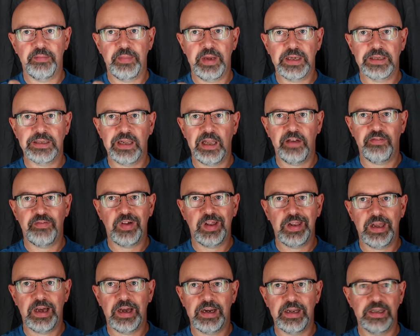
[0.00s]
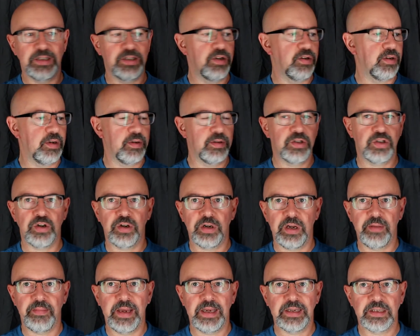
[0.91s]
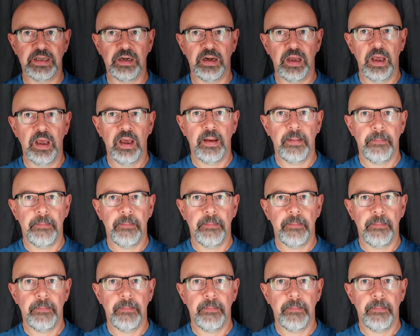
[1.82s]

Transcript: It makes life a lot easier, and it certainly makes it